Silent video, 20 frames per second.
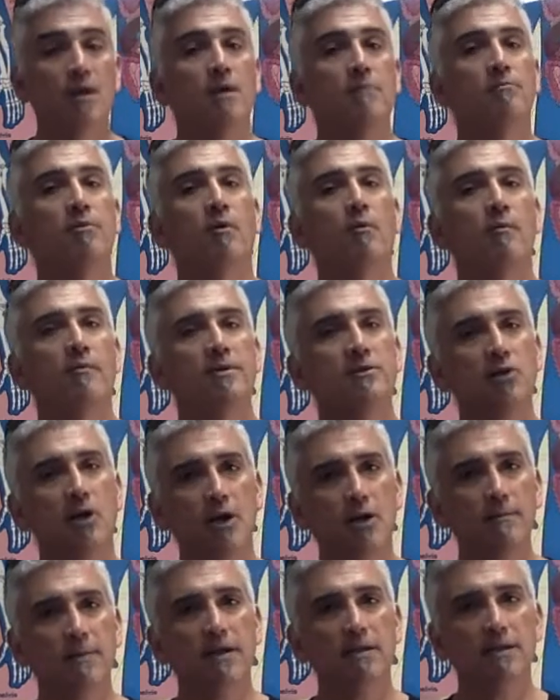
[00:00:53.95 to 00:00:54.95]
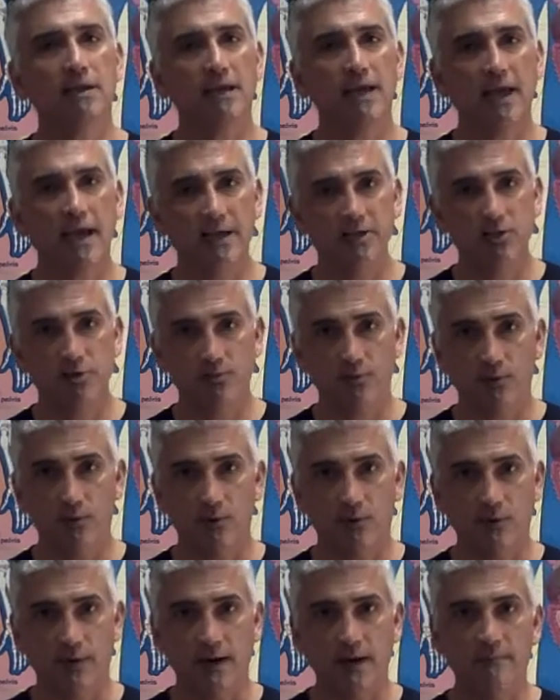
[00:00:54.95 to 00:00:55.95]
But when we talk about the catch
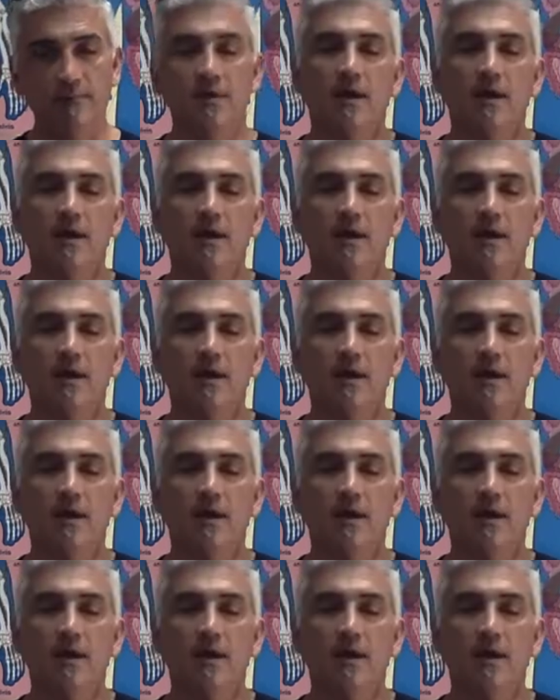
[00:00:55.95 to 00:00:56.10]
program